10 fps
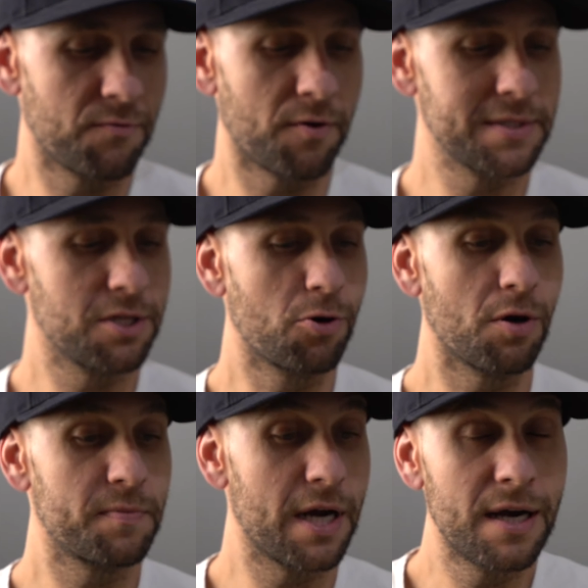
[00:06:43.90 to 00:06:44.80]
Performance logo
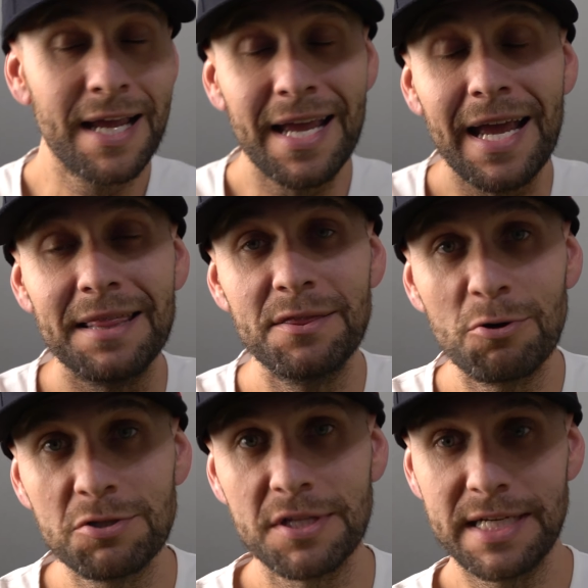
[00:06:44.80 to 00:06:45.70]
up there. And
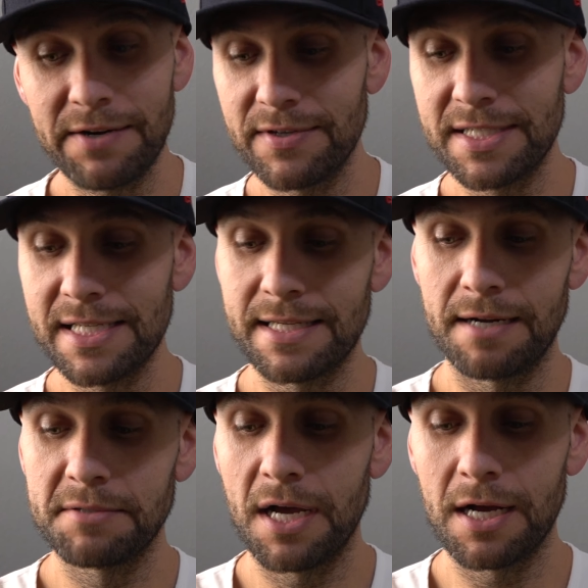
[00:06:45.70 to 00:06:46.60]
those are the differences that
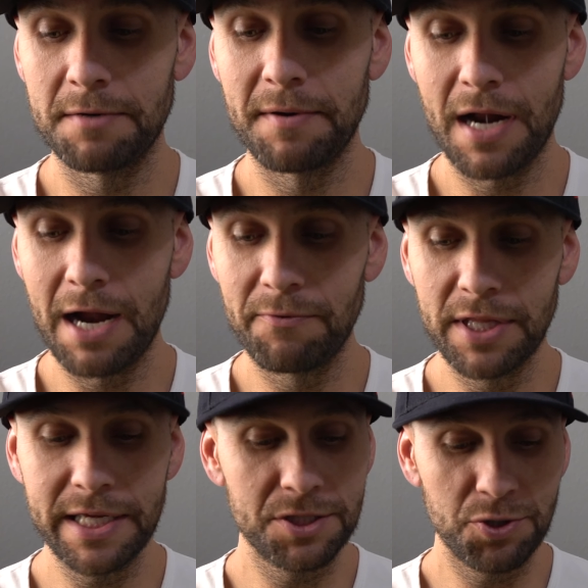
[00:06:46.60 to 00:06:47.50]
I'm talking about. I
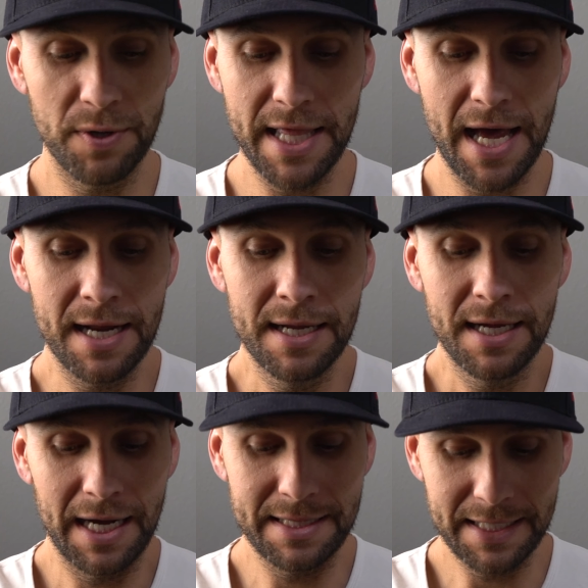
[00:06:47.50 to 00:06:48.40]
really enjoy that.
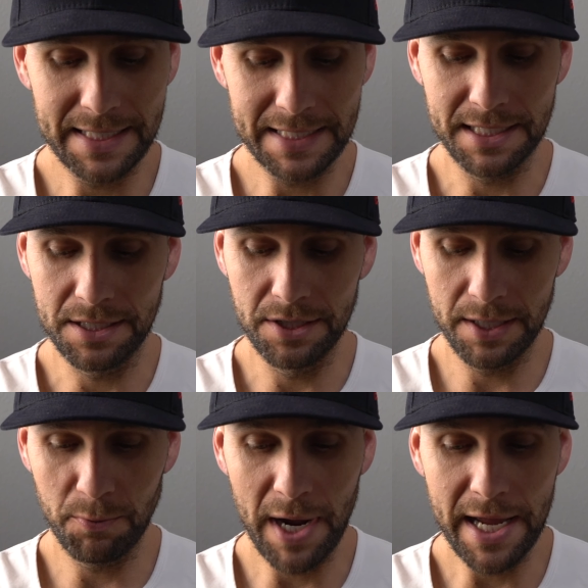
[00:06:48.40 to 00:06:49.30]
I think that's a
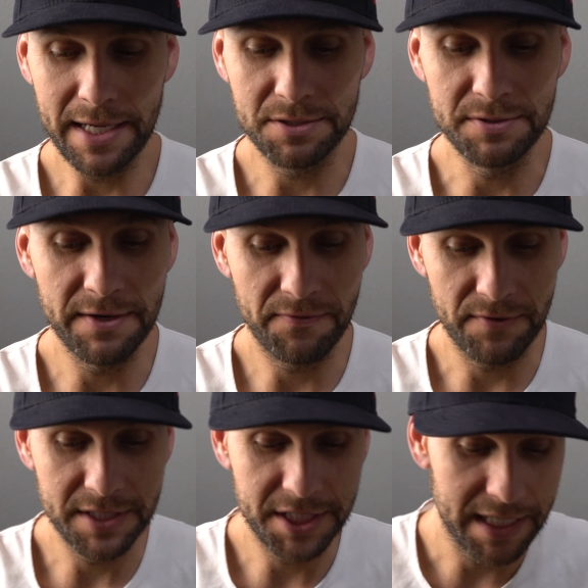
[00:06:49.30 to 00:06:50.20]
good way to
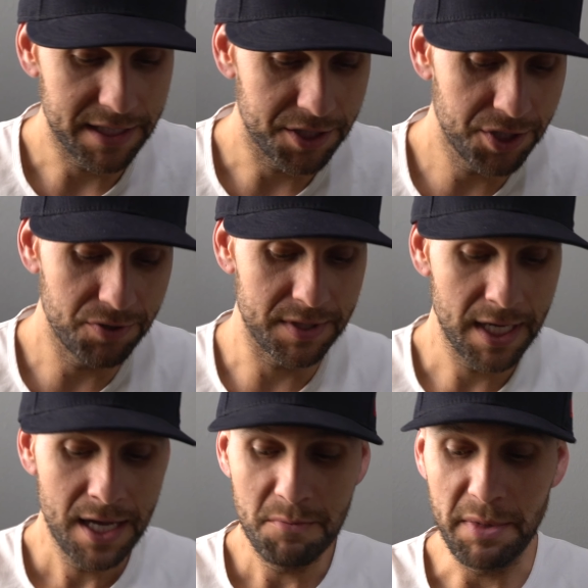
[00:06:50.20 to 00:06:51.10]
differentiate the
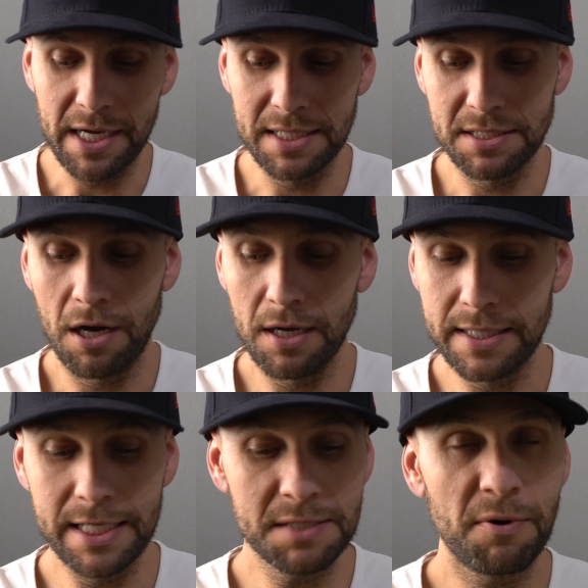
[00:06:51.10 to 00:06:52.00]
shoes, because
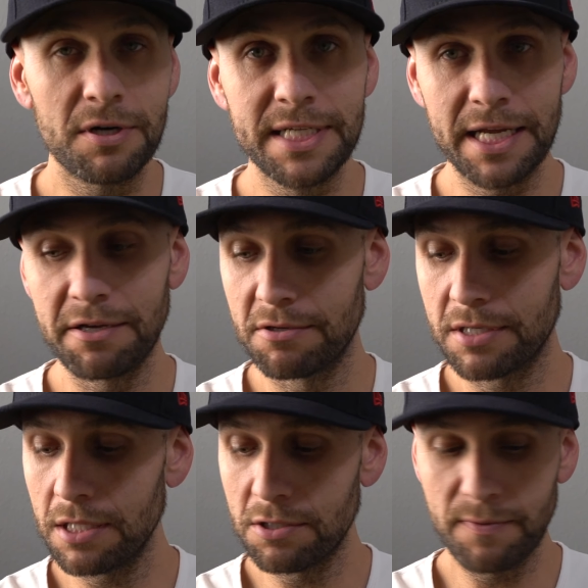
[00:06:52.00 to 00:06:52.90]
on this particular
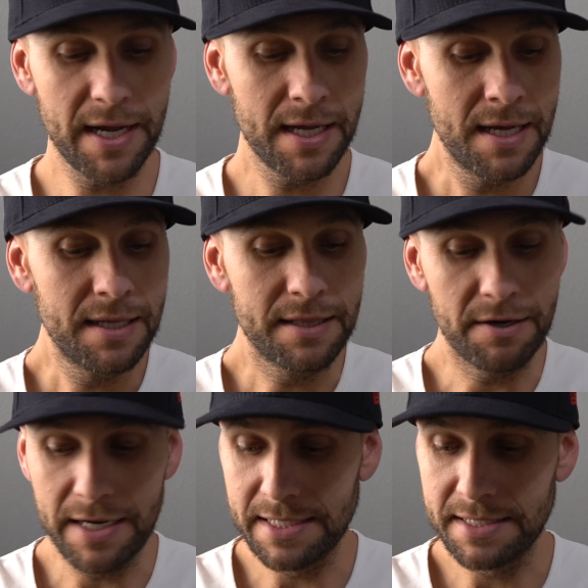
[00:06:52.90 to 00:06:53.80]
colorway,
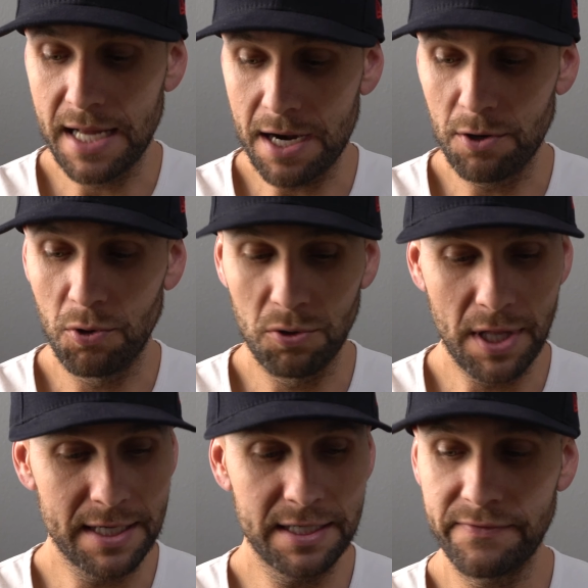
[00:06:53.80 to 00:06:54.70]
there is not a whole
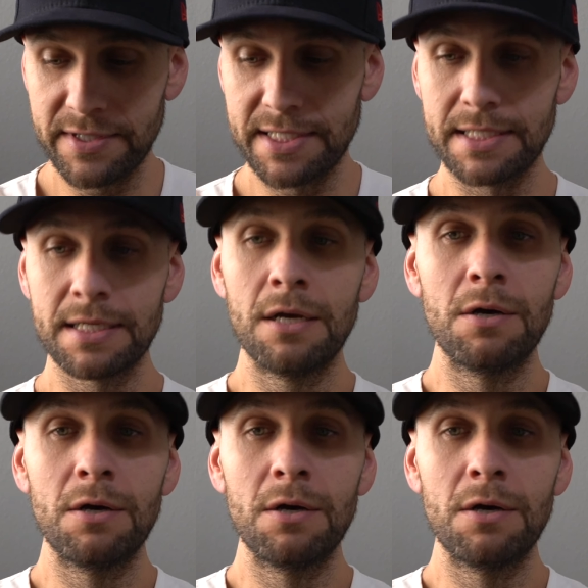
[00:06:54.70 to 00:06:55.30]
lot of differences.